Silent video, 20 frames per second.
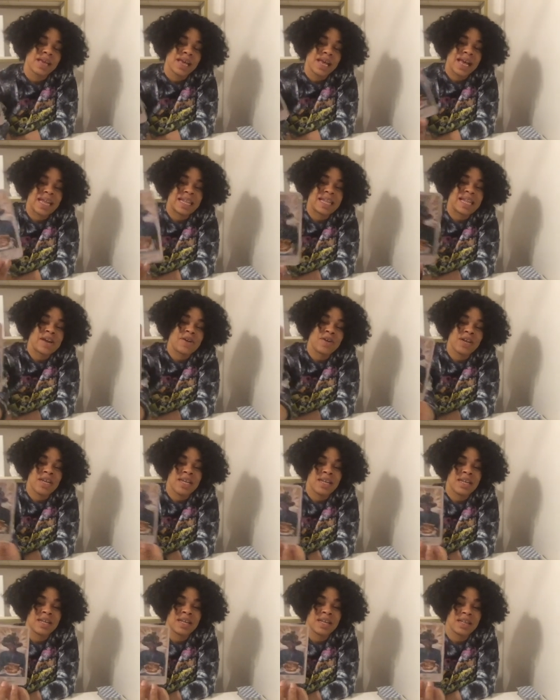
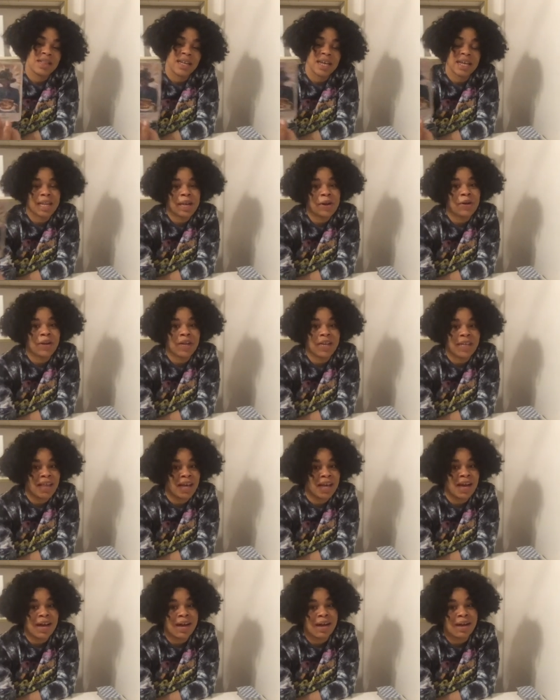Clarity, the clarity that
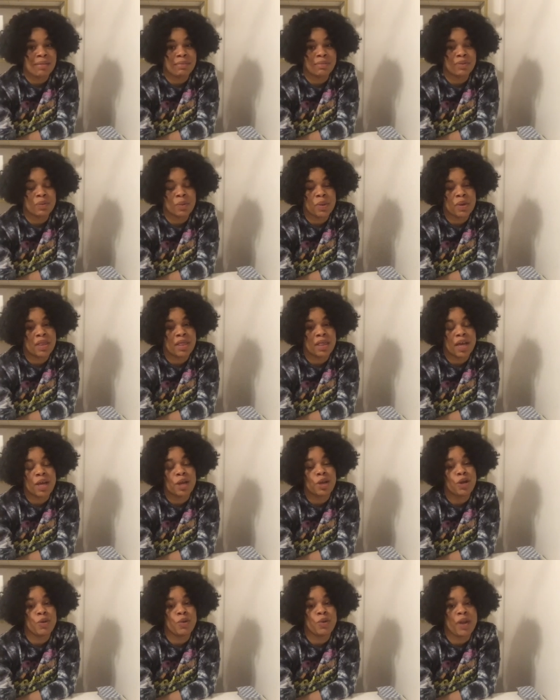comes with a
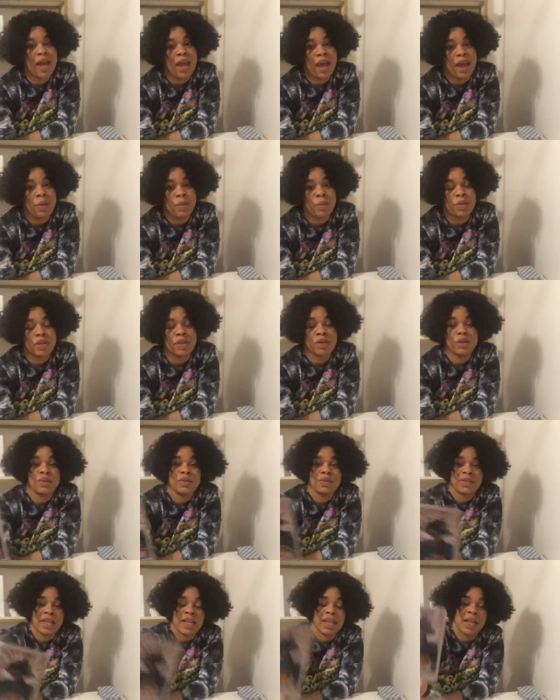new day, with new
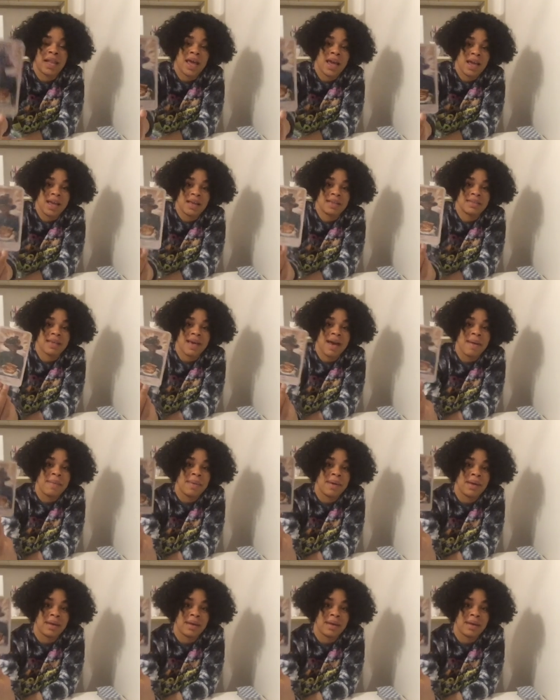sunlight, is coming.